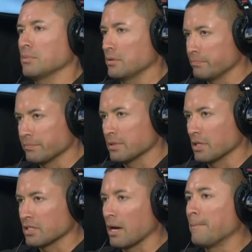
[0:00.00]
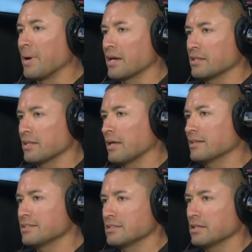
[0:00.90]
But it, I'm buying it, not
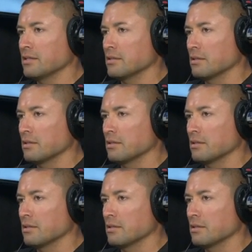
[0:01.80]
leasing it.